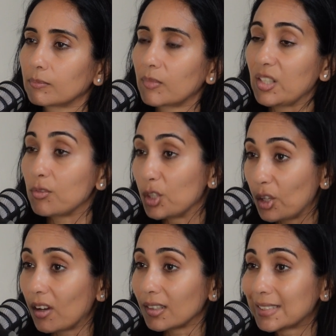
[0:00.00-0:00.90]
And if you're
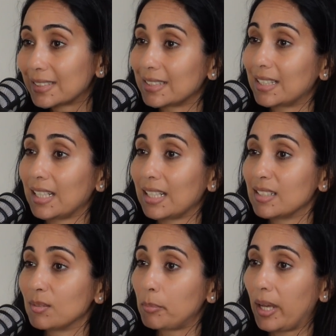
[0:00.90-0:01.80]
not,
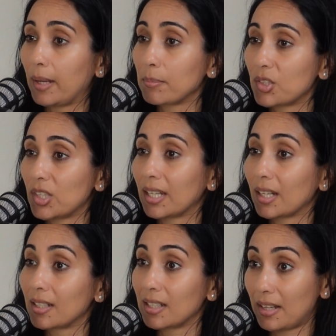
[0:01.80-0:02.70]
then perhaps check
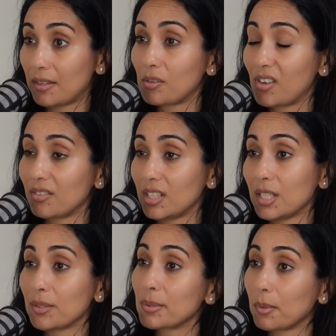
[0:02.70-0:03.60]
out another of our
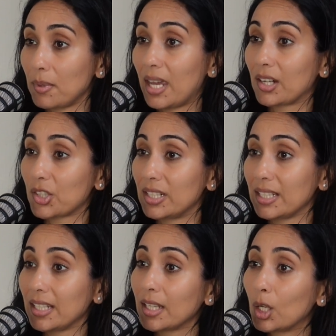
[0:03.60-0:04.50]
videos where we
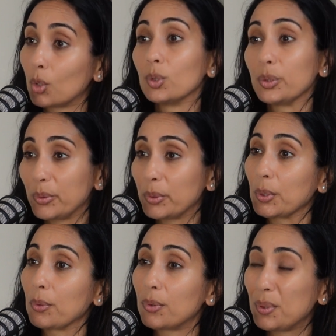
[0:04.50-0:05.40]
actually will talk
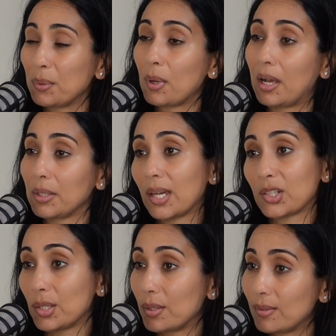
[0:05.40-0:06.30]
you through how you
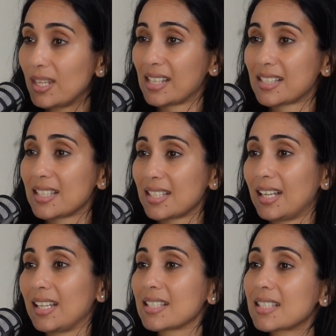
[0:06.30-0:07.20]
actually do the
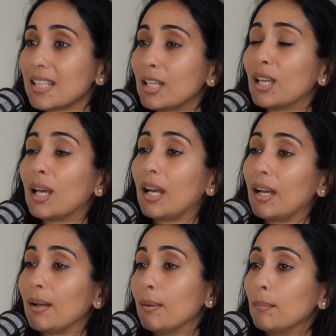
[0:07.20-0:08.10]
exercise
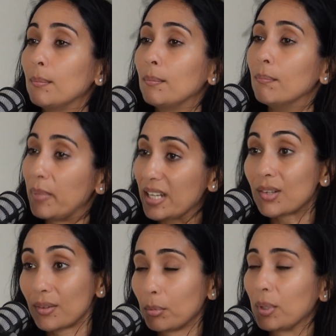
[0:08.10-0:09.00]

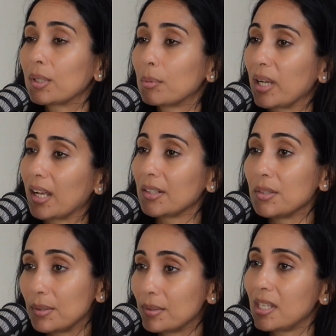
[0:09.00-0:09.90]
based on the book, but how to
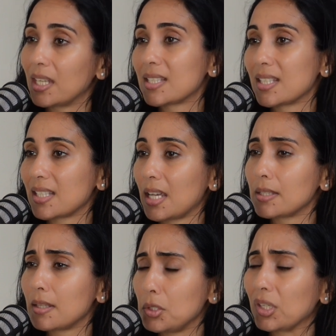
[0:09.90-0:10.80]
do the exercise
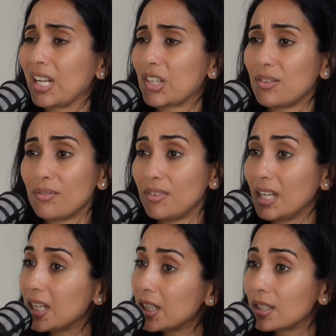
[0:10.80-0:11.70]
so that you can actually
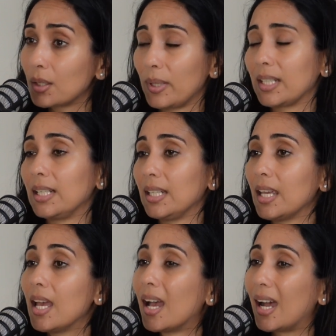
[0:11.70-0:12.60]
very
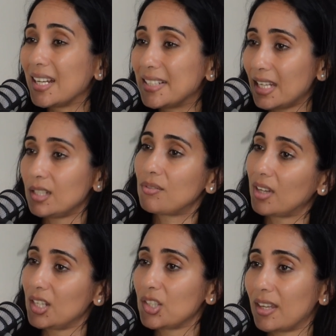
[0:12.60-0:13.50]
quickly
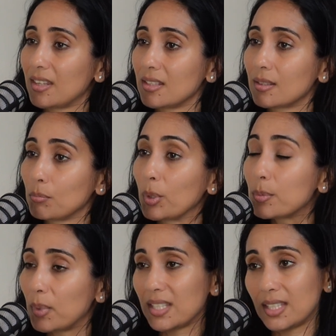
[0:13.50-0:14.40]
identify each other's
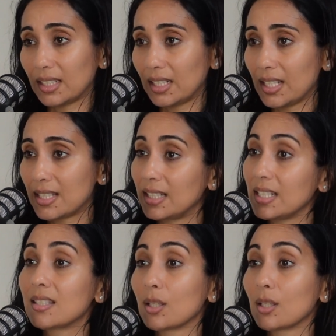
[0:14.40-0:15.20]
most basic needs, at least